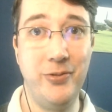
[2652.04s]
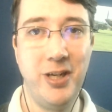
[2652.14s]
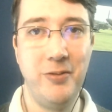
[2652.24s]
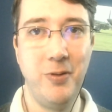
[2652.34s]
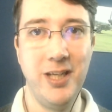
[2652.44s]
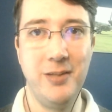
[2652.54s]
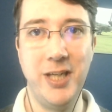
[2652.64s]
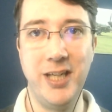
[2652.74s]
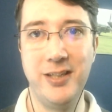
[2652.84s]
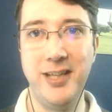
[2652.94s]
generally
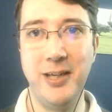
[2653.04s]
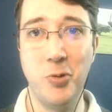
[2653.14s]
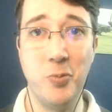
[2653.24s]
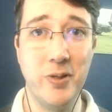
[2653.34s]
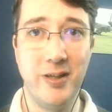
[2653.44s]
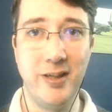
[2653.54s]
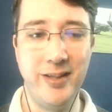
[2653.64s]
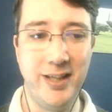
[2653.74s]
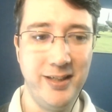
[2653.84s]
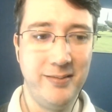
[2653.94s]
being a stigma, but I
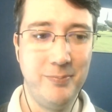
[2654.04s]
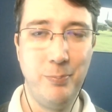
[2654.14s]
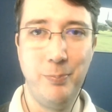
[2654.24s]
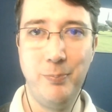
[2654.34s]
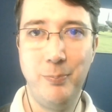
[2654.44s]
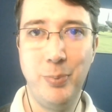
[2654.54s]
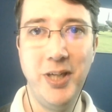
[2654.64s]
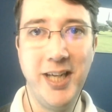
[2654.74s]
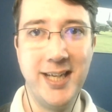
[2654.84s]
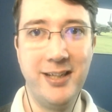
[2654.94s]
think
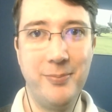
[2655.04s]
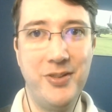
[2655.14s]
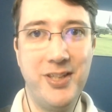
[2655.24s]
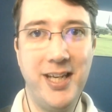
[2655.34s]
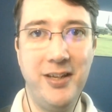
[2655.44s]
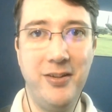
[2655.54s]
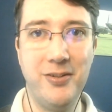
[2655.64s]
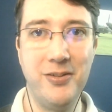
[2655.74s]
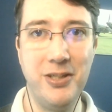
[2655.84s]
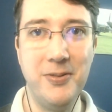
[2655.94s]
putting your hand up and saying you
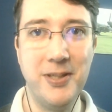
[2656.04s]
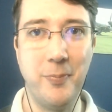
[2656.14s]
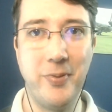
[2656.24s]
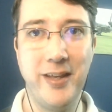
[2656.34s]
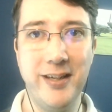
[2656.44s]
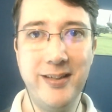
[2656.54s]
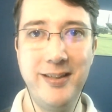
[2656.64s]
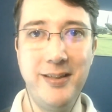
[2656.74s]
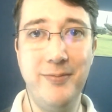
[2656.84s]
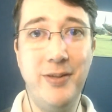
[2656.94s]
can't do something,
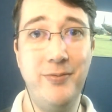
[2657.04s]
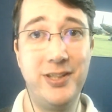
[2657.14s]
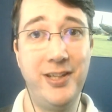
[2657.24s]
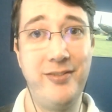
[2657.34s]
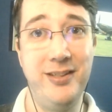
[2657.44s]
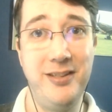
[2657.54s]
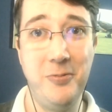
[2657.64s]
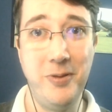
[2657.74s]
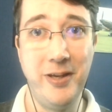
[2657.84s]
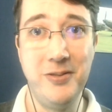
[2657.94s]
even if it's nothing to
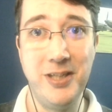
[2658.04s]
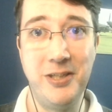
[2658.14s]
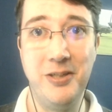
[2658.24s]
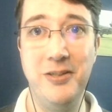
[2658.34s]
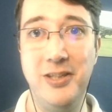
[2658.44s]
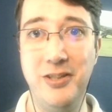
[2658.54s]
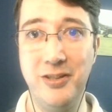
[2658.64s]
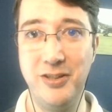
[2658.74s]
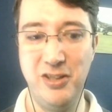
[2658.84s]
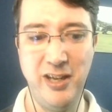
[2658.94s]
do with those issues, it's
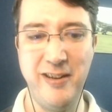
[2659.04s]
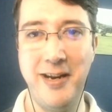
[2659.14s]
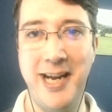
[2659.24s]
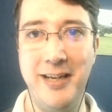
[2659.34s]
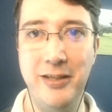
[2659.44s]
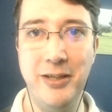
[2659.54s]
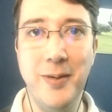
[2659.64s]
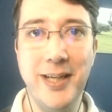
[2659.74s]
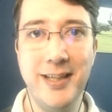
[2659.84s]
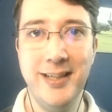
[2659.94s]
just because you don't know how to do
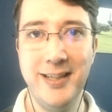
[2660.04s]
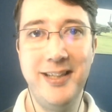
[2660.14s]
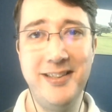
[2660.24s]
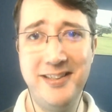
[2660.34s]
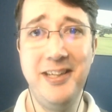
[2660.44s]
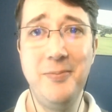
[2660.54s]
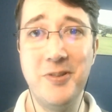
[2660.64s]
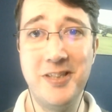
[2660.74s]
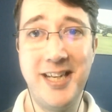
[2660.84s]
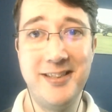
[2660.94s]
it. There's a stigma
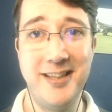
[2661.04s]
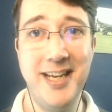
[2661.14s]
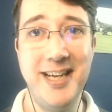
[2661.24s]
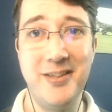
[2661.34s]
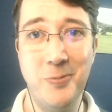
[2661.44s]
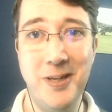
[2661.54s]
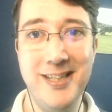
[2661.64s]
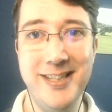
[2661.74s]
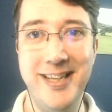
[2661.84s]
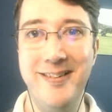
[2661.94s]
attached to that as well,
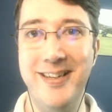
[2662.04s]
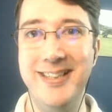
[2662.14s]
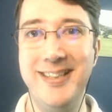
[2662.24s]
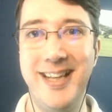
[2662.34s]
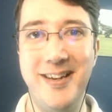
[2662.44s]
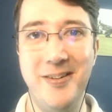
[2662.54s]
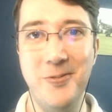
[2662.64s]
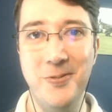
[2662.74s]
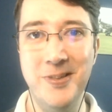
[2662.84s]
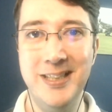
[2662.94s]
isn't there? And it's that
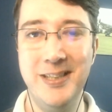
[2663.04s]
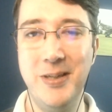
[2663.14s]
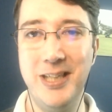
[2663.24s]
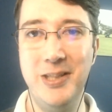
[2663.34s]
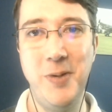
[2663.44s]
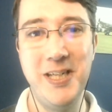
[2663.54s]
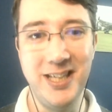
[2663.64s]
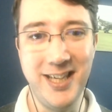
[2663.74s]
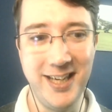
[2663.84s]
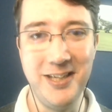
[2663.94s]
whole,
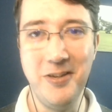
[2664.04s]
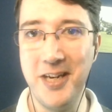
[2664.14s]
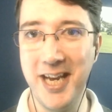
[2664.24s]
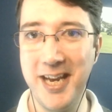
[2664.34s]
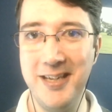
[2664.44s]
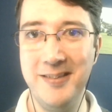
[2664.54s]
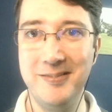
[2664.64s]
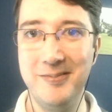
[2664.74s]
especially in a U K